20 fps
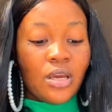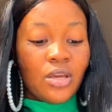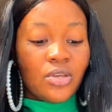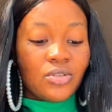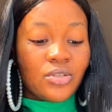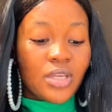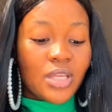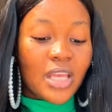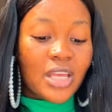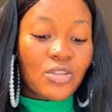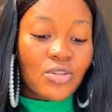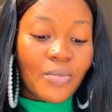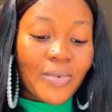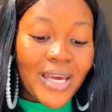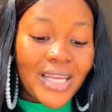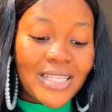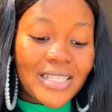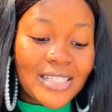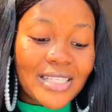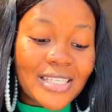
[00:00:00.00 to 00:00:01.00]
So the next on my
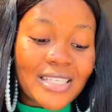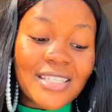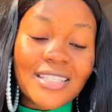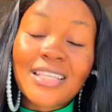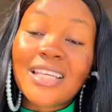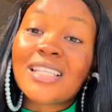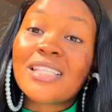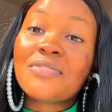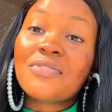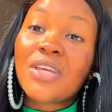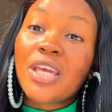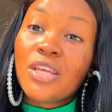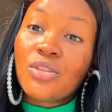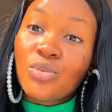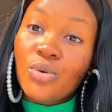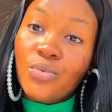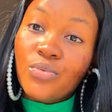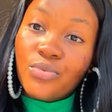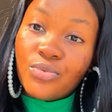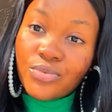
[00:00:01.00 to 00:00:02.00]
list is certificate
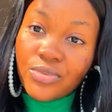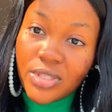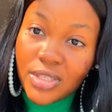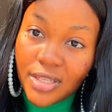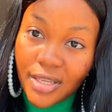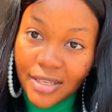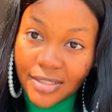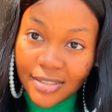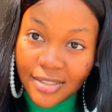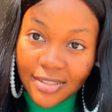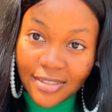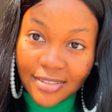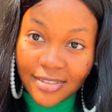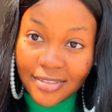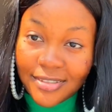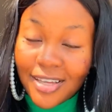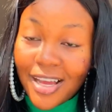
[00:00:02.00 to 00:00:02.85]
of good standing,